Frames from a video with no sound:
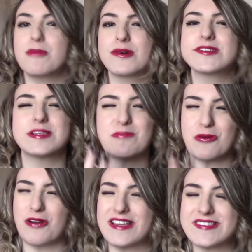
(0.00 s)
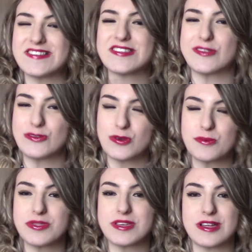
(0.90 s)
Mostly presents is a
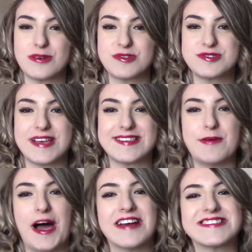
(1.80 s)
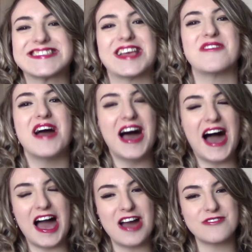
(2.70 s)
normal thing I normally stress about, so
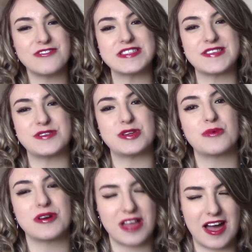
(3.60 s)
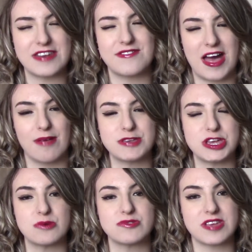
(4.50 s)
hopefully this video will kind of help
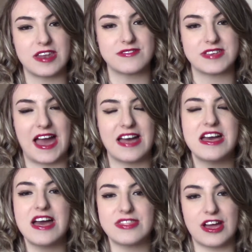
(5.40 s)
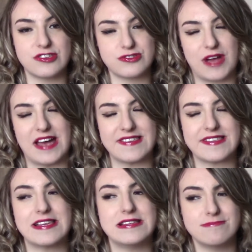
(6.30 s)
you to kind of get that
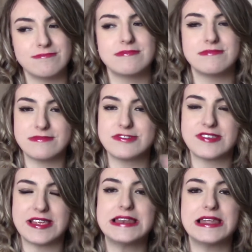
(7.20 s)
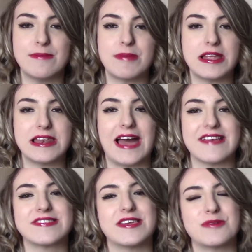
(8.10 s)
stress just a little bit
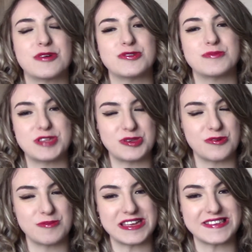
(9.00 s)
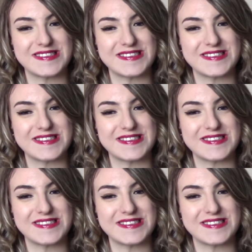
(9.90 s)
less than it would be normally.